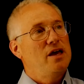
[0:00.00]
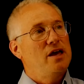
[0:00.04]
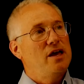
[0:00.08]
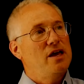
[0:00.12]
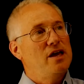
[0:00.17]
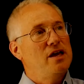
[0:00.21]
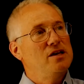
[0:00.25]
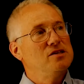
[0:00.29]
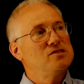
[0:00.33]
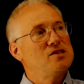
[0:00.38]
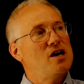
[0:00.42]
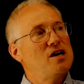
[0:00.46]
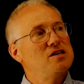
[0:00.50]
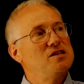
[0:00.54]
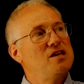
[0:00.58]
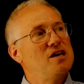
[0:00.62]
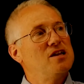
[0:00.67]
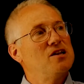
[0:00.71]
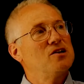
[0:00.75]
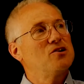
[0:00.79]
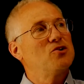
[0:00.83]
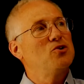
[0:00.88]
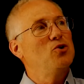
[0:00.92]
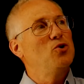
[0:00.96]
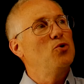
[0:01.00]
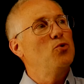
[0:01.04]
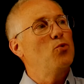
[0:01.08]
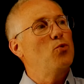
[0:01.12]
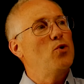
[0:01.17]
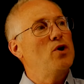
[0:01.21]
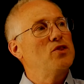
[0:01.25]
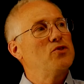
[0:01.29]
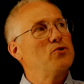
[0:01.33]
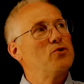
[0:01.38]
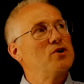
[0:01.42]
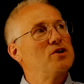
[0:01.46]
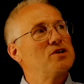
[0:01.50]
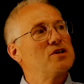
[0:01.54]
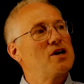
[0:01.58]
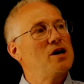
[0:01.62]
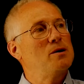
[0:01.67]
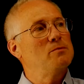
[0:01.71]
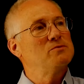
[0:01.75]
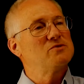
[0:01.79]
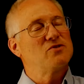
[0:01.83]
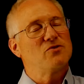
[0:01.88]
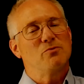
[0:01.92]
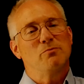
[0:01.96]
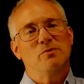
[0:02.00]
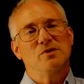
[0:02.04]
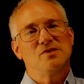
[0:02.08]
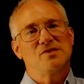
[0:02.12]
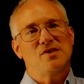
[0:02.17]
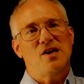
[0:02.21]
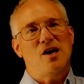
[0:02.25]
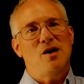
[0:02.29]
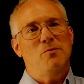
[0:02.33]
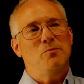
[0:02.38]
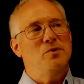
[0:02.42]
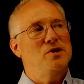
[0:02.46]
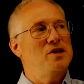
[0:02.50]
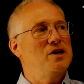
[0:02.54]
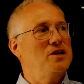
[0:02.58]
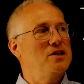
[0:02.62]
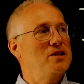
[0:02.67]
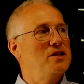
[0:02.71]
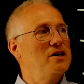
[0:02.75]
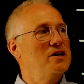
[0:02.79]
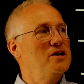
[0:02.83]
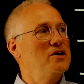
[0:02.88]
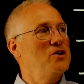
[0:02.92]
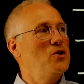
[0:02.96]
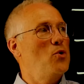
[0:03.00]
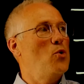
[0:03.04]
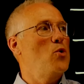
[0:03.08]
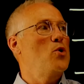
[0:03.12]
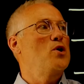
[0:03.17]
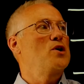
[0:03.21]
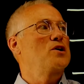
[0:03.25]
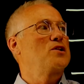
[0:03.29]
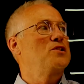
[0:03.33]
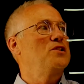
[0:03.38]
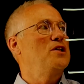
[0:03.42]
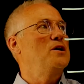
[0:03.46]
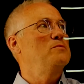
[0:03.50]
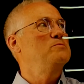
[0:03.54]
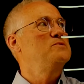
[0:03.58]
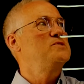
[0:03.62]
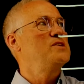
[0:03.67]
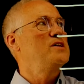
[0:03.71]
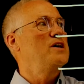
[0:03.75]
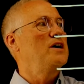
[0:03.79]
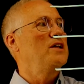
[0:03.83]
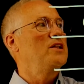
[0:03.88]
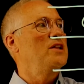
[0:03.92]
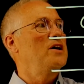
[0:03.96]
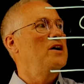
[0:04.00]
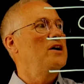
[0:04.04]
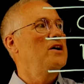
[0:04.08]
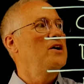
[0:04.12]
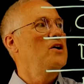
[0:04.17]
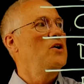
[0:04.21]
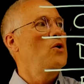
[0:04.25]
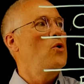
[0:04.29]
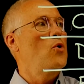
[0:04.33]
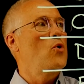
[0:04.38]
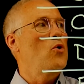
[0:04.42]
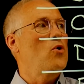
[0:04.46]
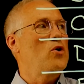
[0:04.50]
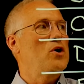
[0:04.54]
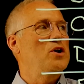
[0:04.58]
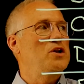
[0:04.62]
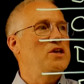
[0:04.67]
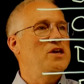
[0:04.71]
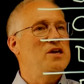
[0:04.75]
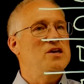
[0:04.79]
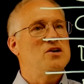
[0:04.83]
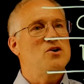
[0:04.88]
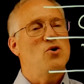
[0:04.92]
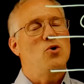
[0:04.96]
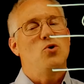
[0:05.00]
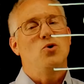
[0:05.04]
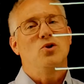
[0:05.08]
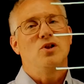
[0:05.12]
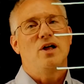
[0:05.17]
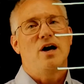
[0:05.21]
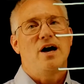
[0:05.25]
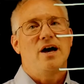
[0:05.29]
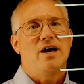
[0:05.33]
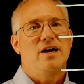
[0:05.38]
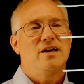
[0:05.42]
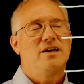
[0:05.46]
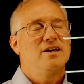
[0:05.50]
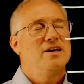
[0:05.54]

is identical whether it comes from a Salmonella or a Klebsiella or an E. coli.